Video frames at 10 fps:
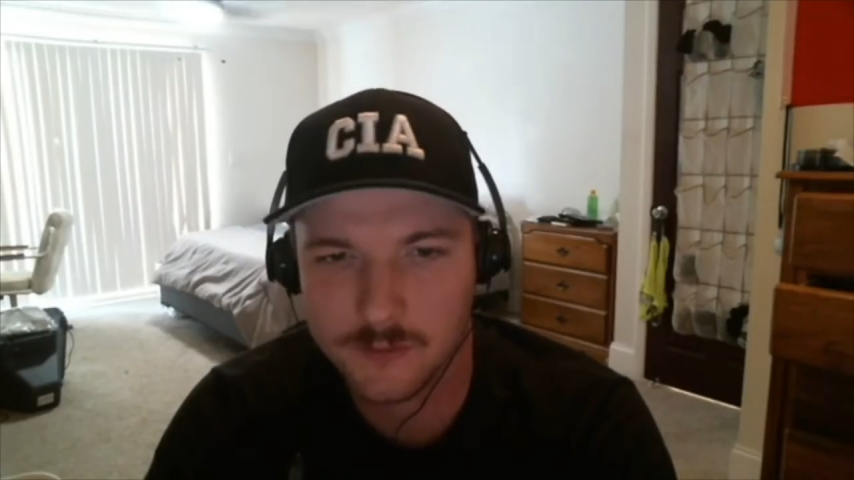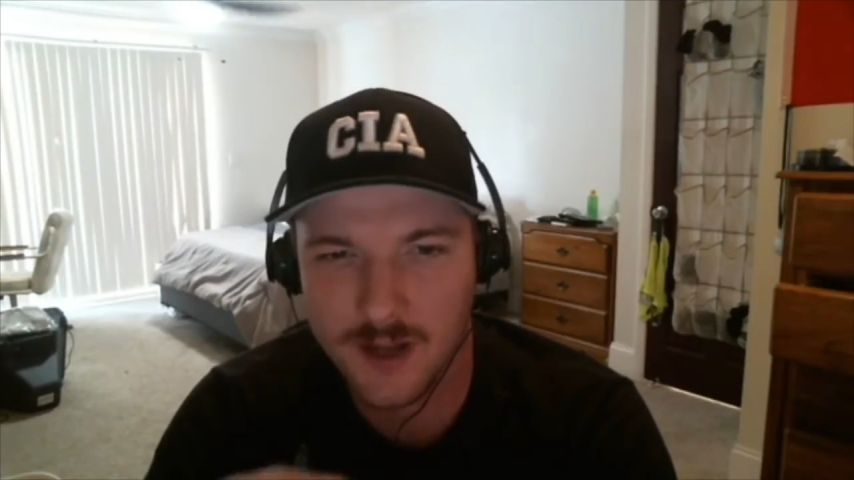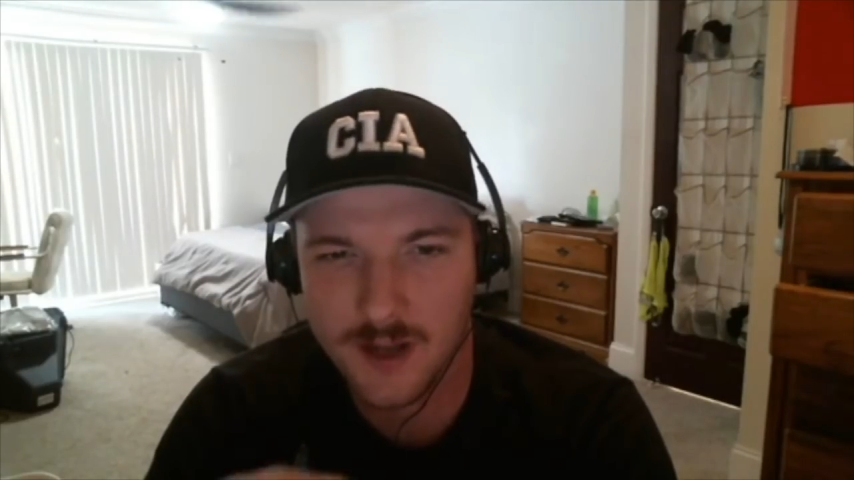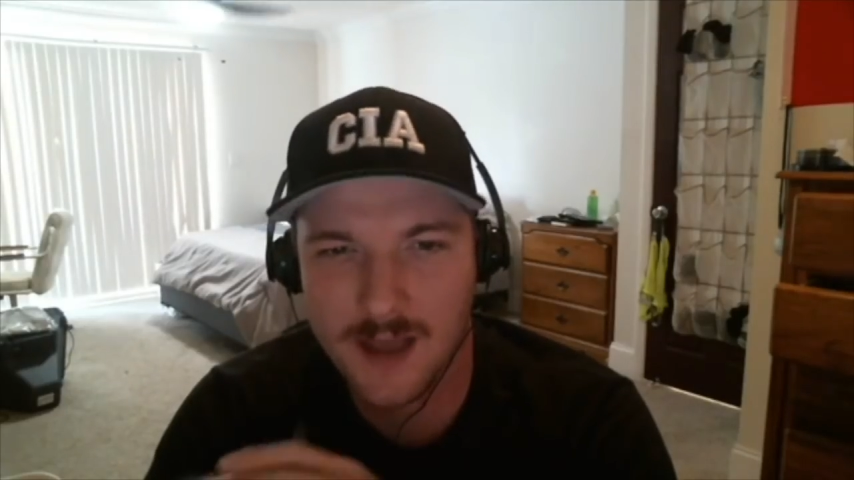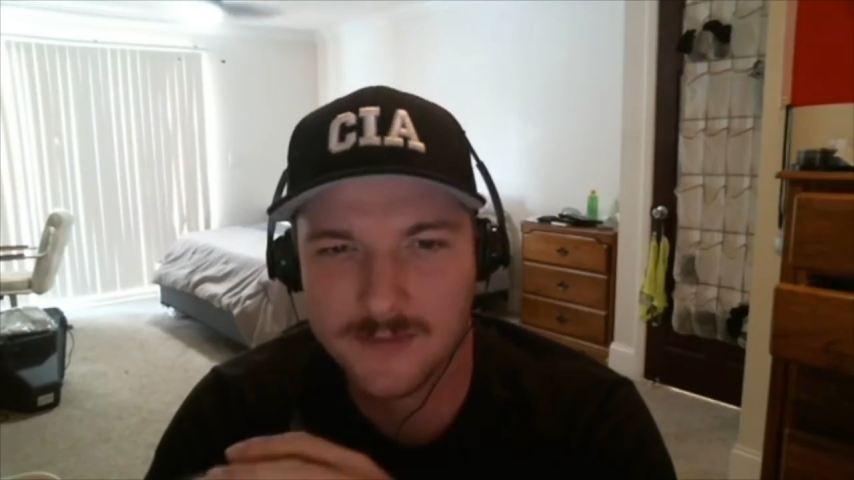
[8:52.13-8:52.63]

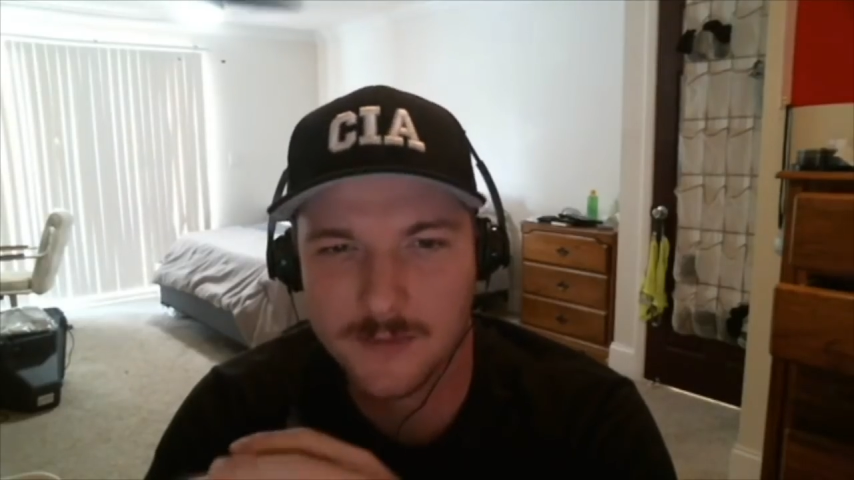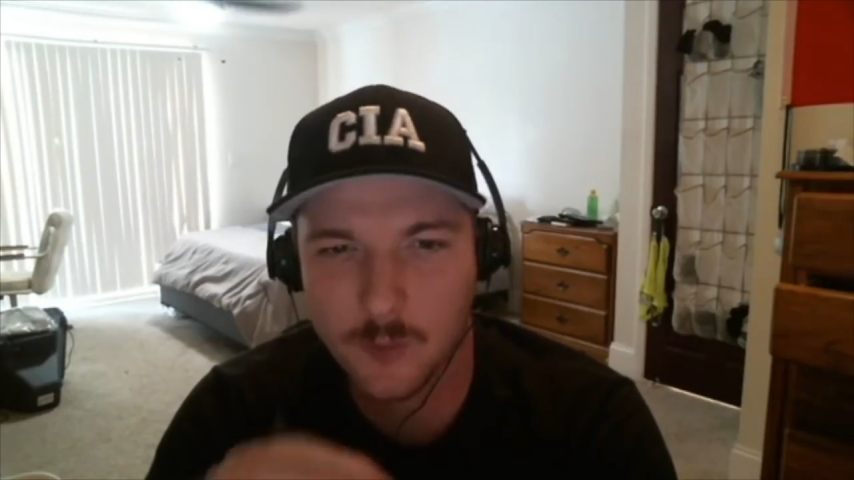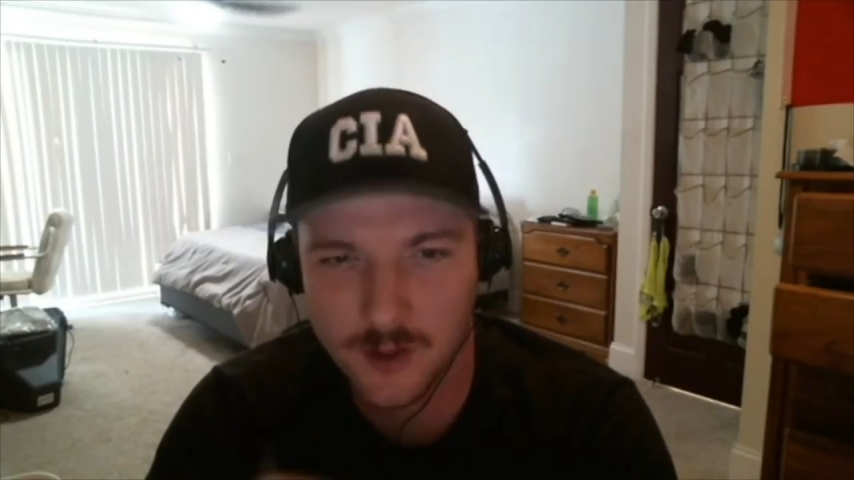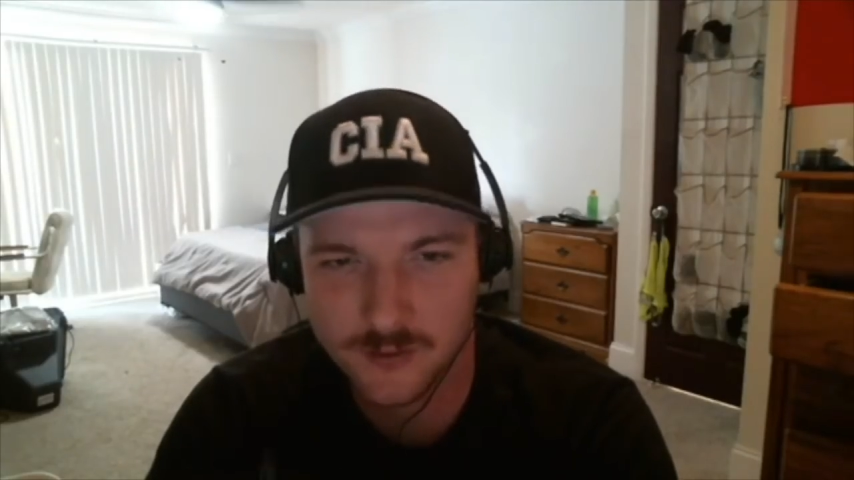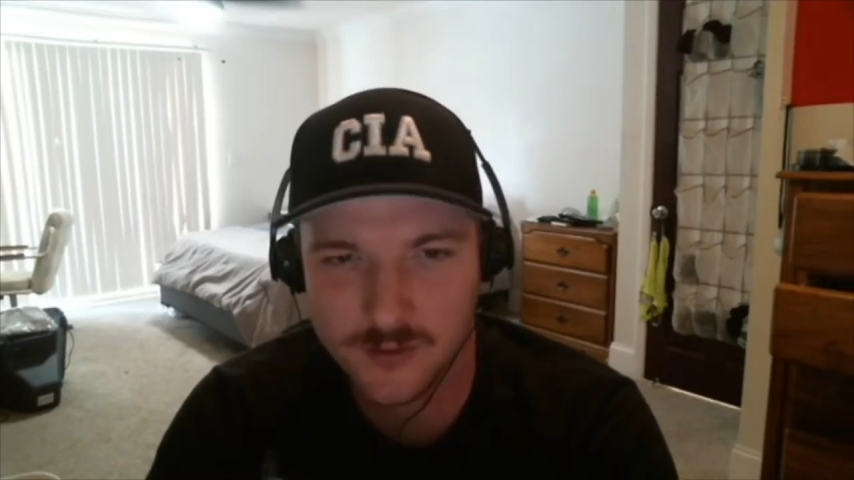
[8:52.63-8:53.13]
try to ask them
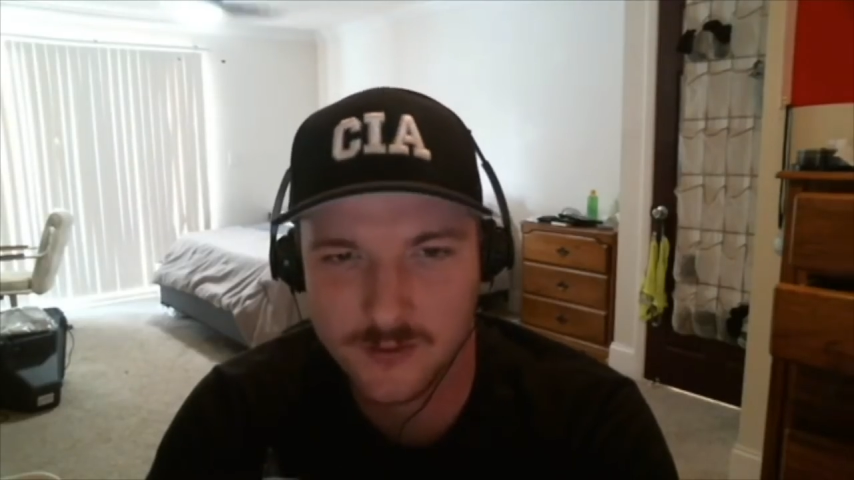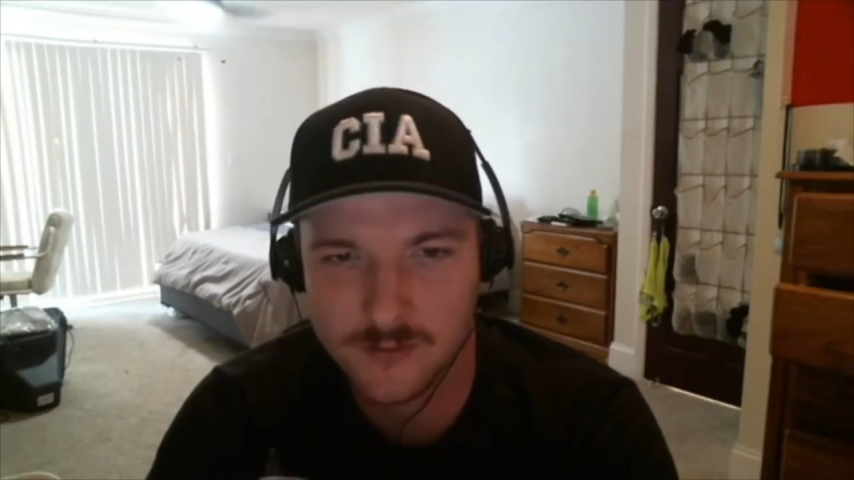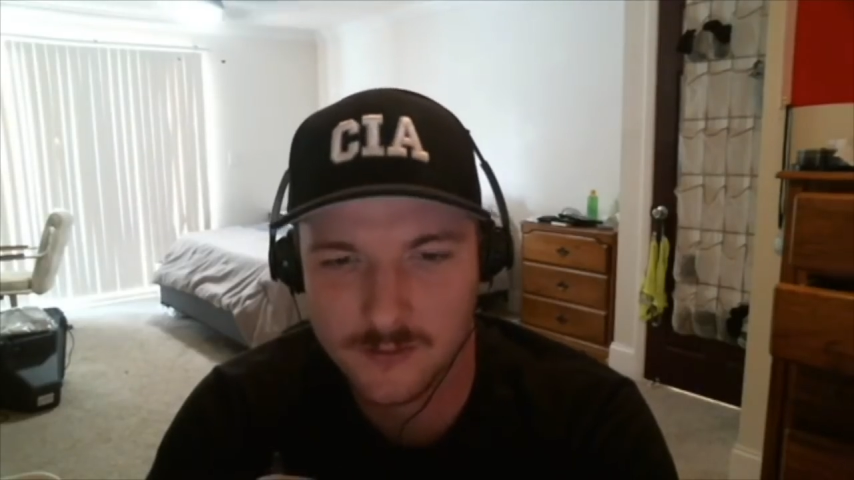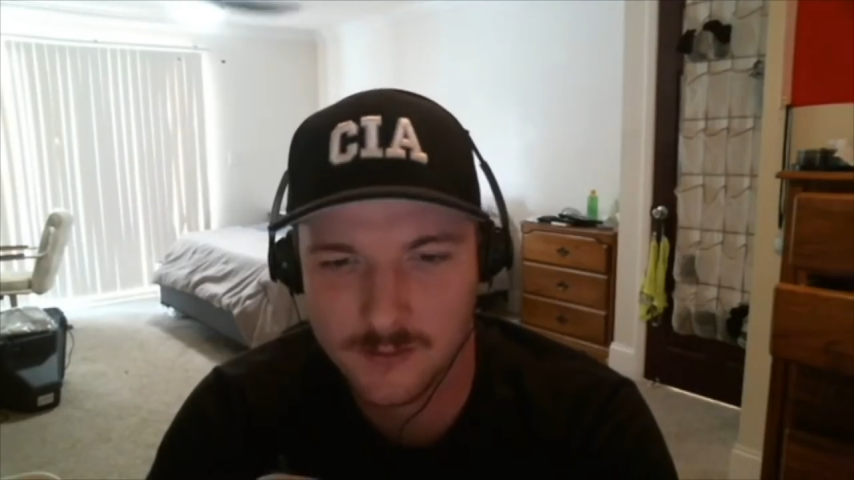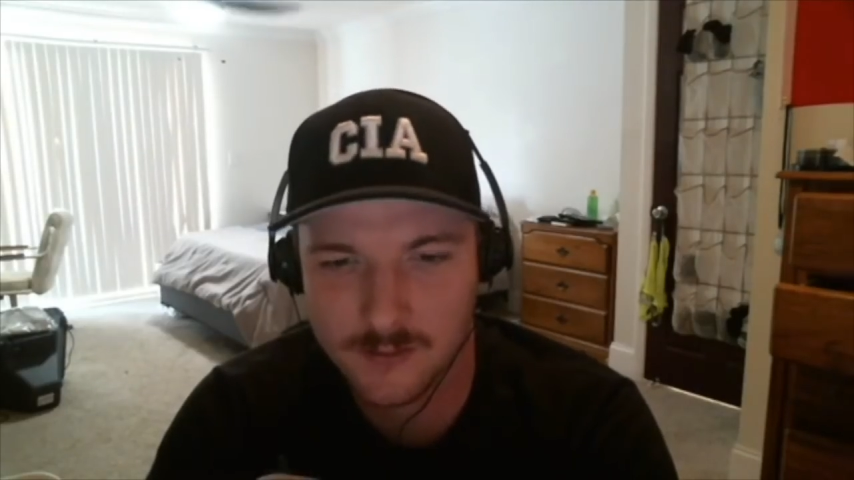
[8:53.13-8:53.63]

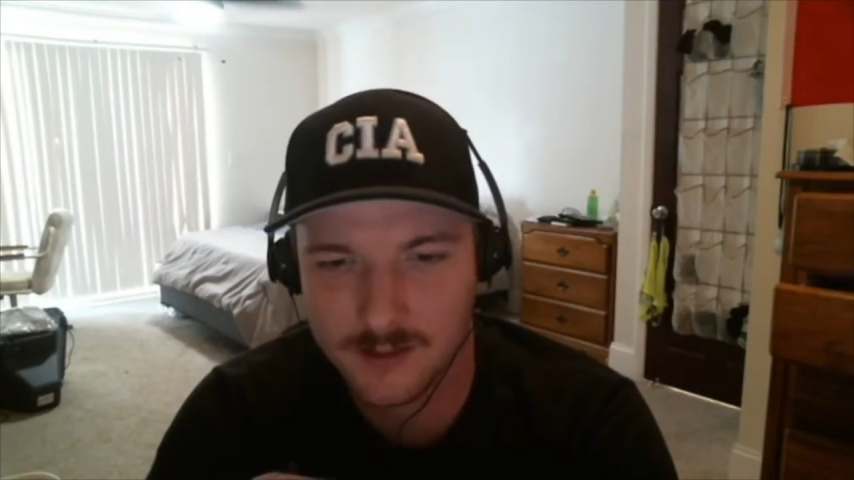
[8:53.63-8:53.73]
questions.